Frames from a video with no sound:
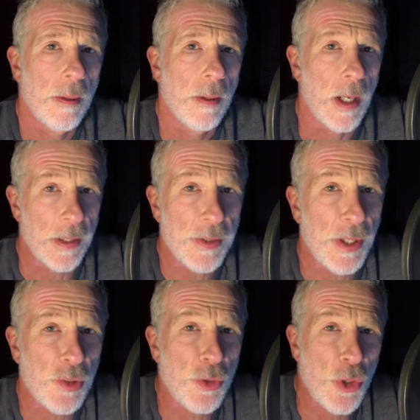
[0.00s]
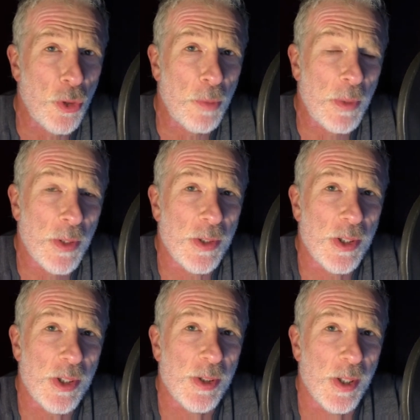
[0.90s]
Hi, and thanks for joining me. This
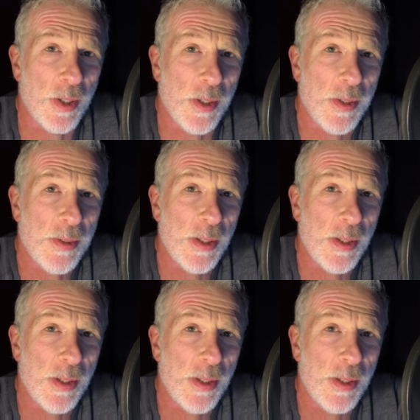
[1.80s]
is the